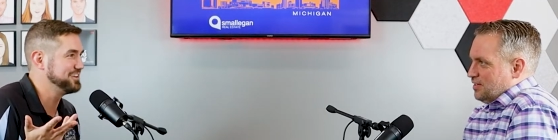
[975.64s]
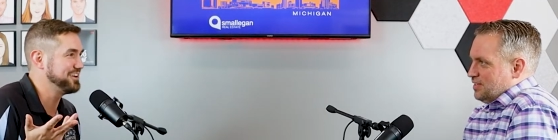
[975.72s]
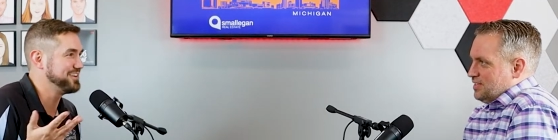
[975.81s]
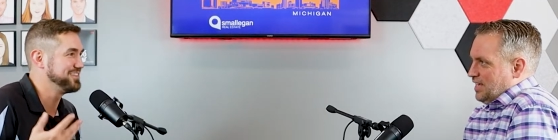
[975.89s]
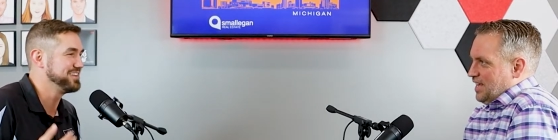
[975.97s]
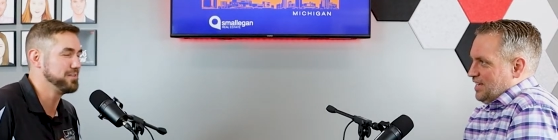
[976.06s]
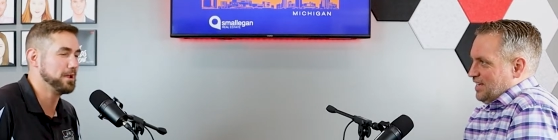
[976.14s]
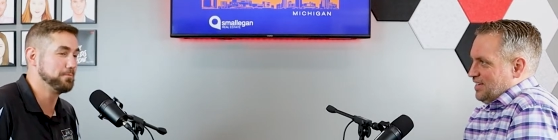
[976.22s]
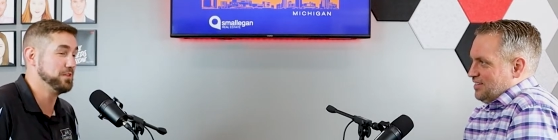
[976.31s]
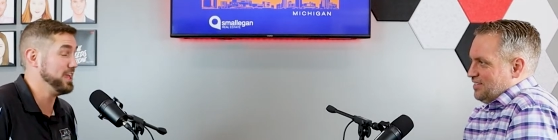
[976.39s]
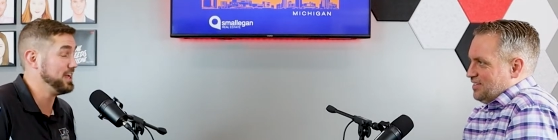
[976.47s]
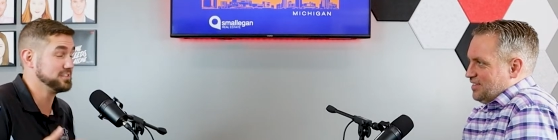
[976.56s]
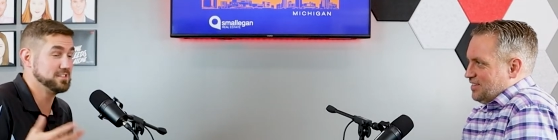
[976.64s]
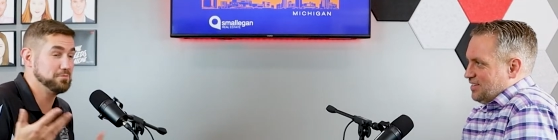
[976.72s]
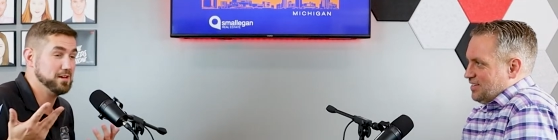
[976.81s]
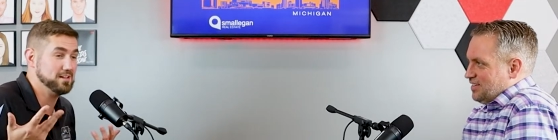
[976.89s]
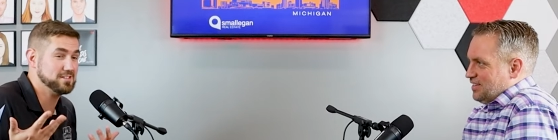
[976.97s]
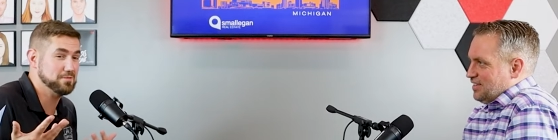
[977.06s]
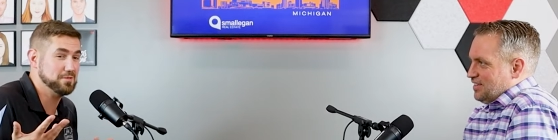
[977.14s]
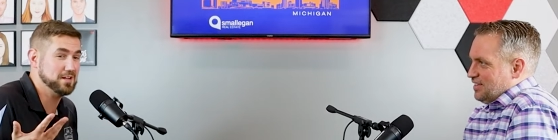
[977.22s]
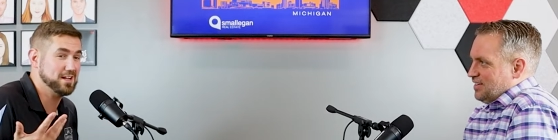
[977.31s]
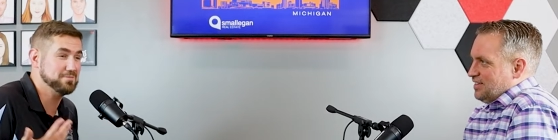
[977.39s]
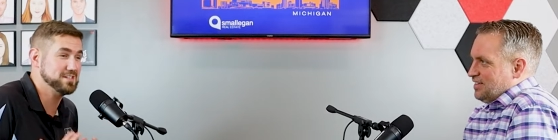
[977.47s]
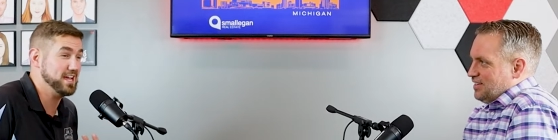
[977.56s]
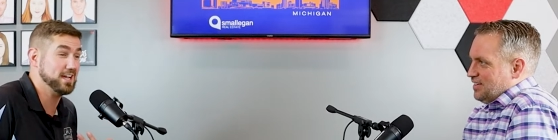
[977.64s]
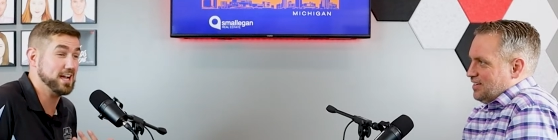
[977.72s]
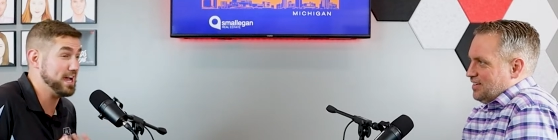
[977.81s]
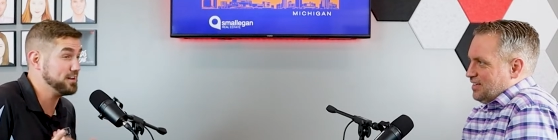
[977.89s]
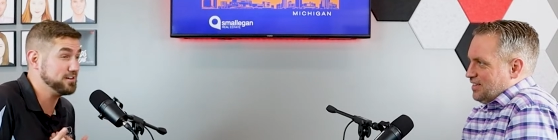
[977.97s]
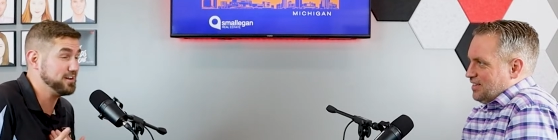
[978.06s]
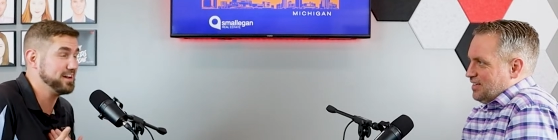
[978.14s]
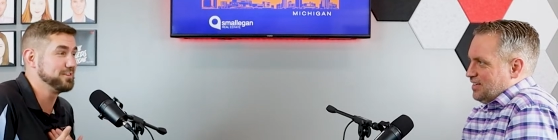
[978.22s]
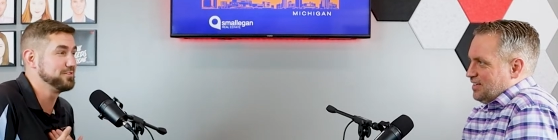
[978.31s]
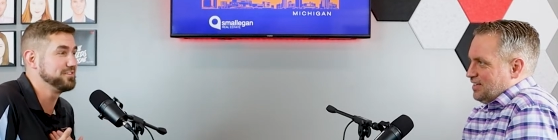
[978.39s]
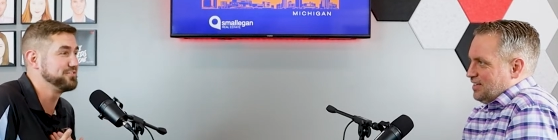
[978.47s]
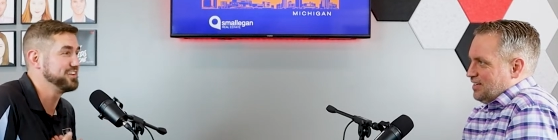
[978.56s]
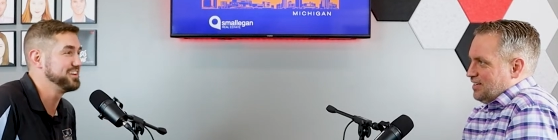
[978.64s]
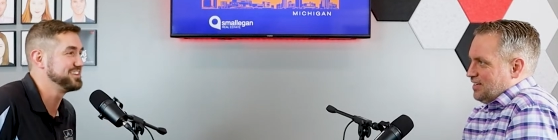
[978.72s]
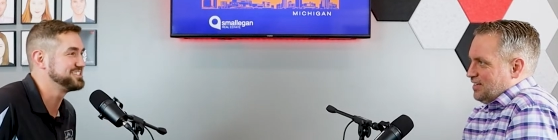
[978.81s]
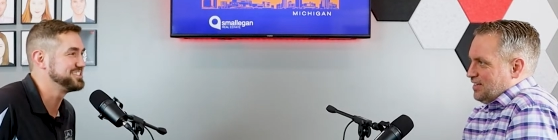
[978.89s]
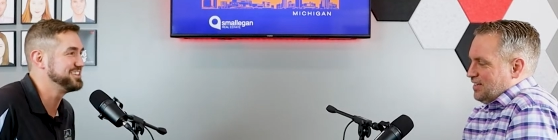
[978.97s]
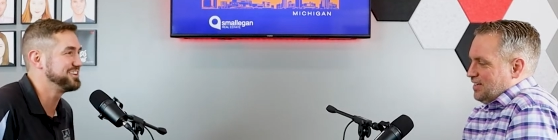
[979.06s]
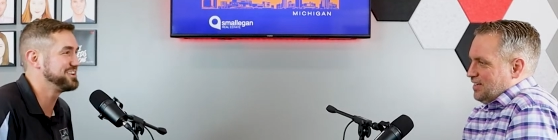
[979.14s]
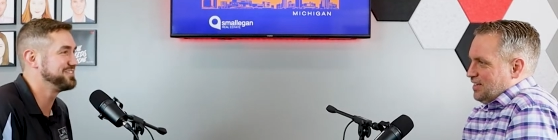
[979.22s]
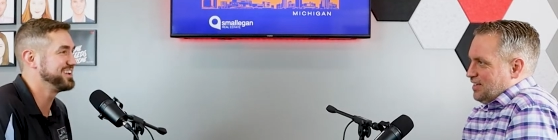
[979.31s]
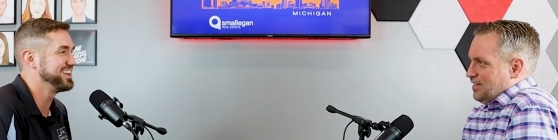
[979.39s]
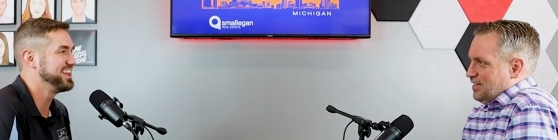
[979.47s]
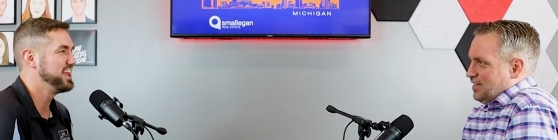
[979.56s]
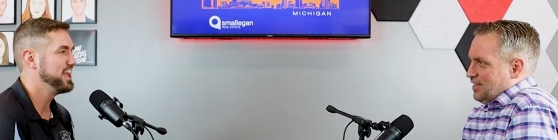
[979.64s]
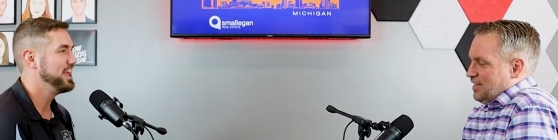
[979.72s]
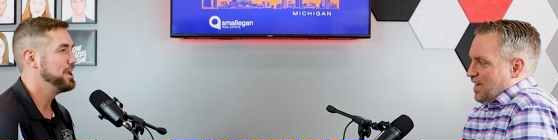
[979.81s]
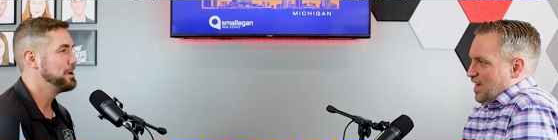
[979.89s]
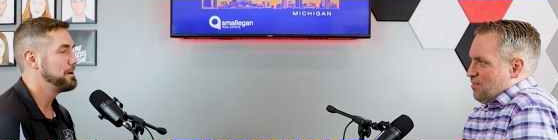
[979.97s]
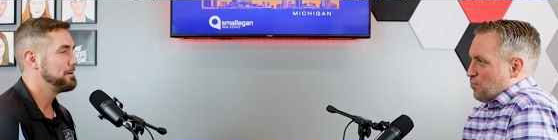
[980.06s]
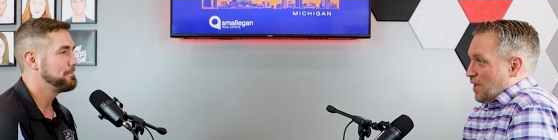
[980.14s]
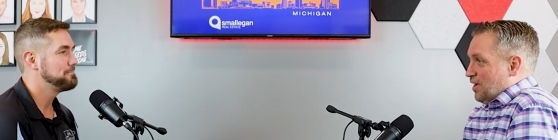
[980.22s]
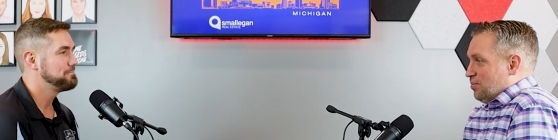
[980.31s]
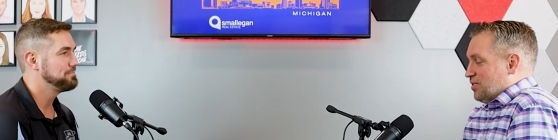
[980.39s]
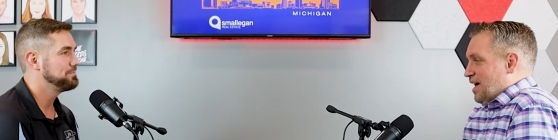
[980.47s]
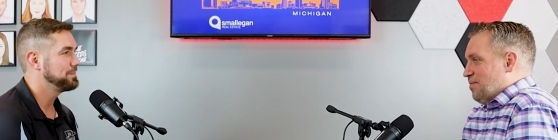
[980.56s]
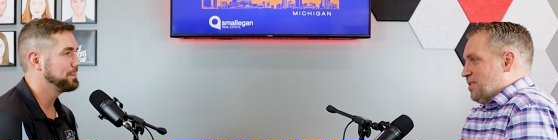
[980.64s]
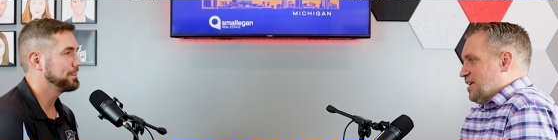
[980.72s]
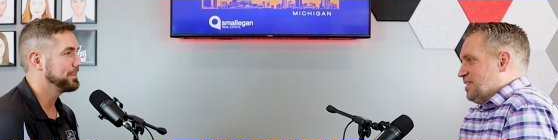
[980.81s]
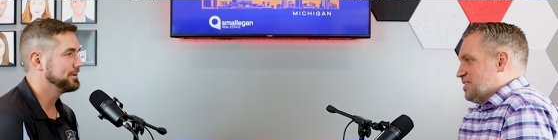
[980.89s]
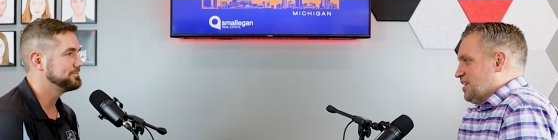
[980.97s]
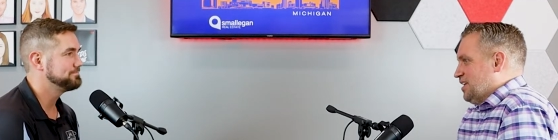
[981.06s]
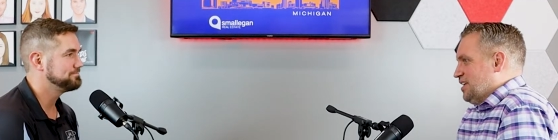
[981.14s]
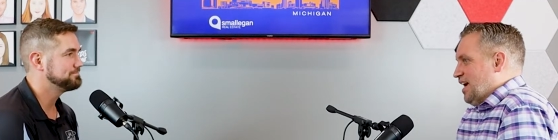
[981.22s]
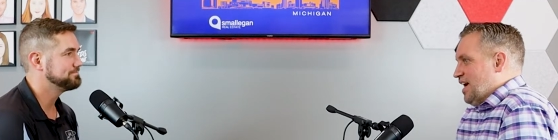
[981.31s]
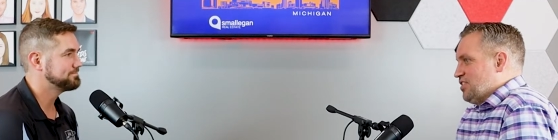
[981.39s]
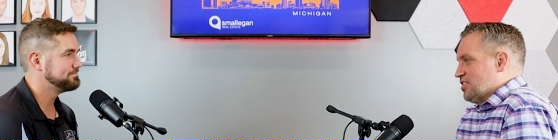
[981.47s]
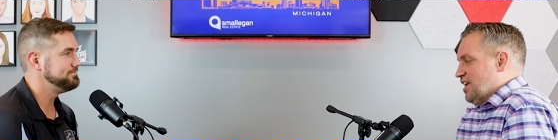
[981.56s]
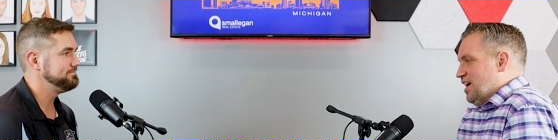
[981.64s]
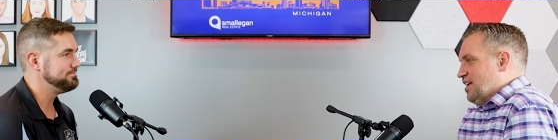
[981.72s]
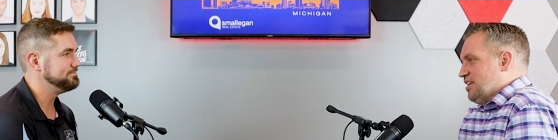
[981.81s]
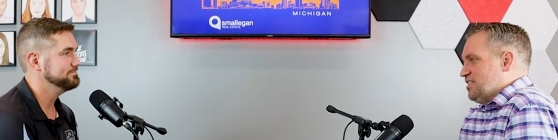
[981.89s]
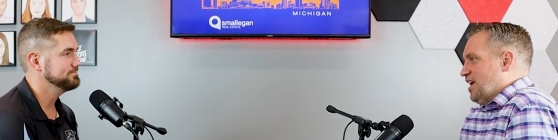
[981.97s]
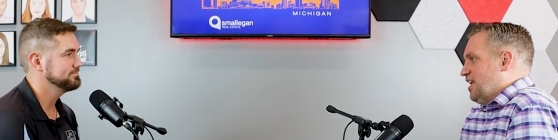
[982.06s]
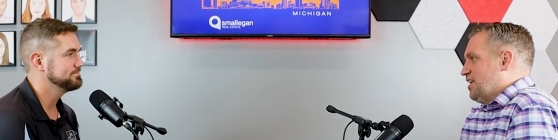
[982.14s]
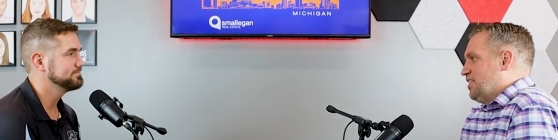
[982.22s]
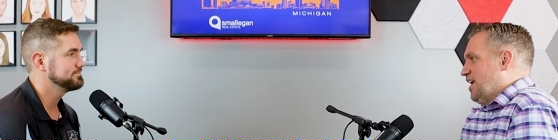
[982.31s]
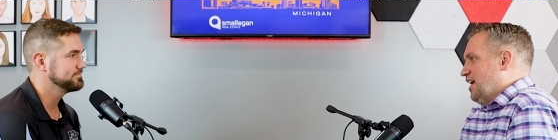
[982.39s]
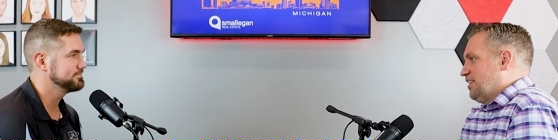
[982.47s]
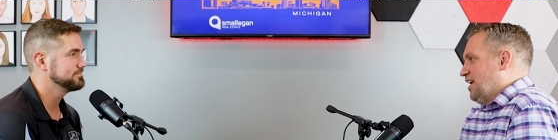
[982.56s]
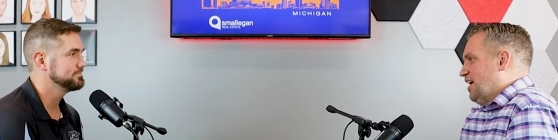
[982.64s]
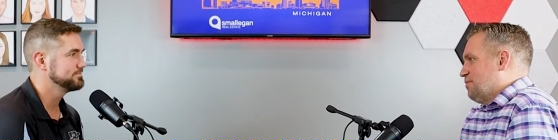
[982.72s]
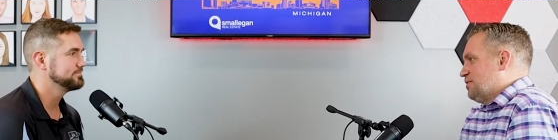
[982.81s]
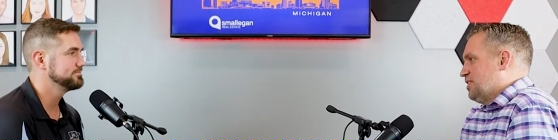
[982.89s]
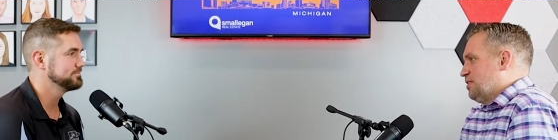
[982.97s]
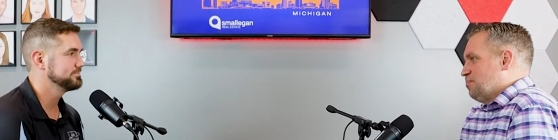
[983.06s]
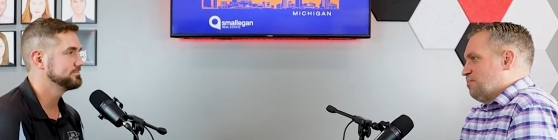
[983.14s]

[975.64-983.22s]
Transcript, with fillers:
Speaker 1: You know what I mean? like it. yeah, somebody somebody come take it. I don't know how to refinish. You know what I mean? Yeah,
Speaker 2: I have rental properties, and I just had a tenant that left